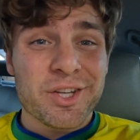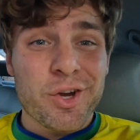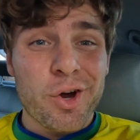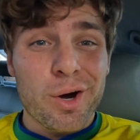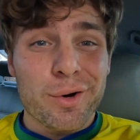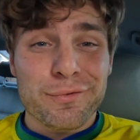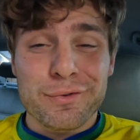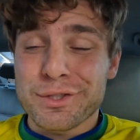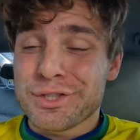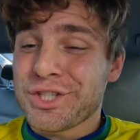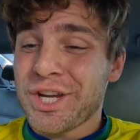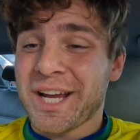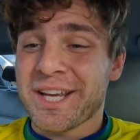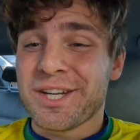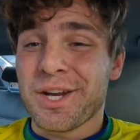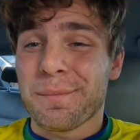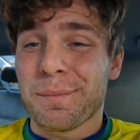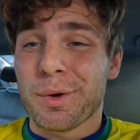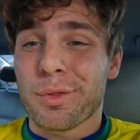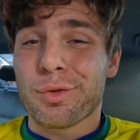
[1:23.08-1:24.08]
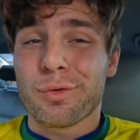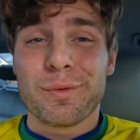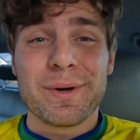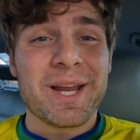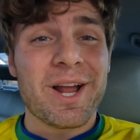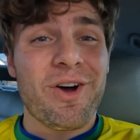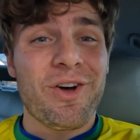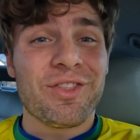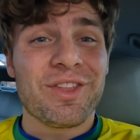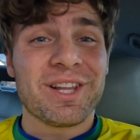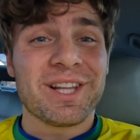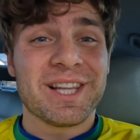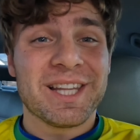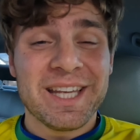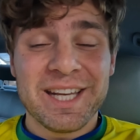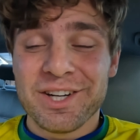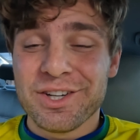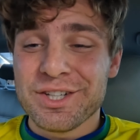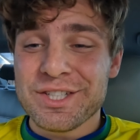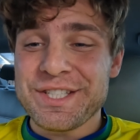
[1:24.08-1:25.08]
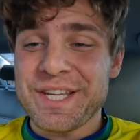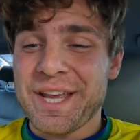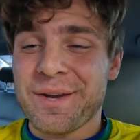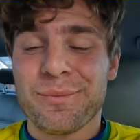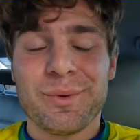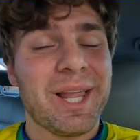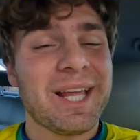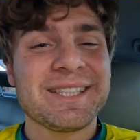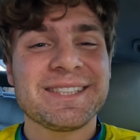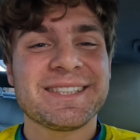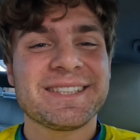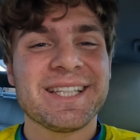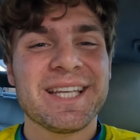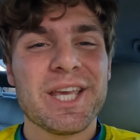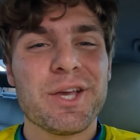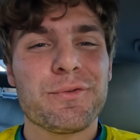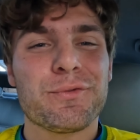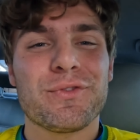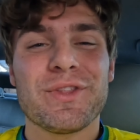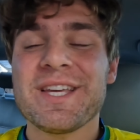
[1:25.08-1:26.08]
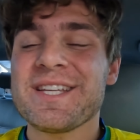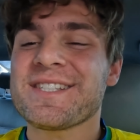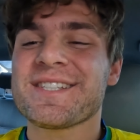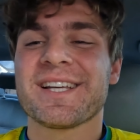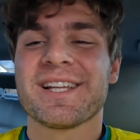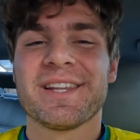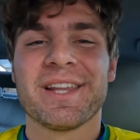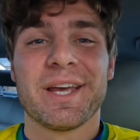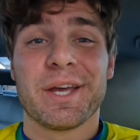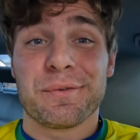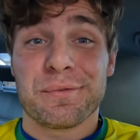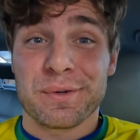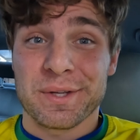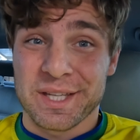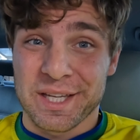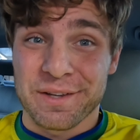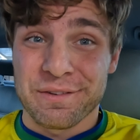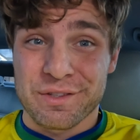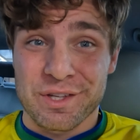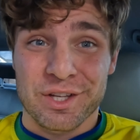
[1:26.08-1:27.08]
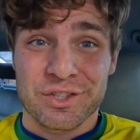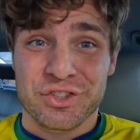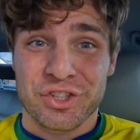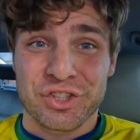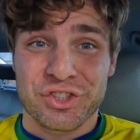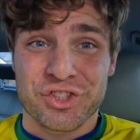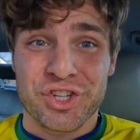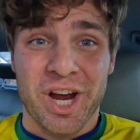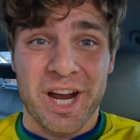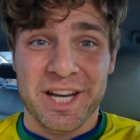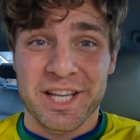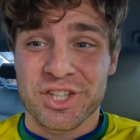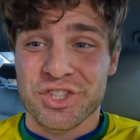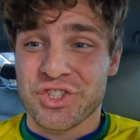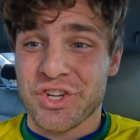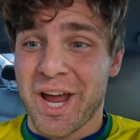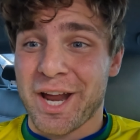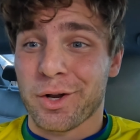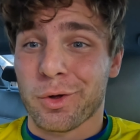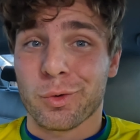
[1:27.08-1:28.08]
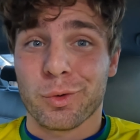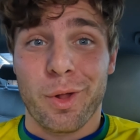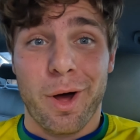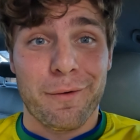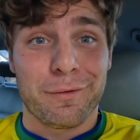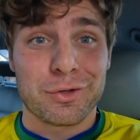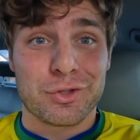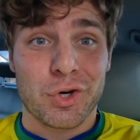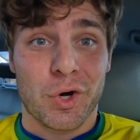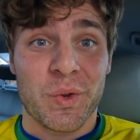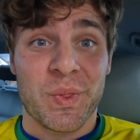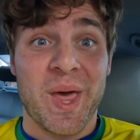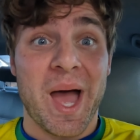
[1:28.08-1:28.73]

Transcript: the car for check number three on the leaders, and let's see if this cliff gives us a shiny shadow Larvitar.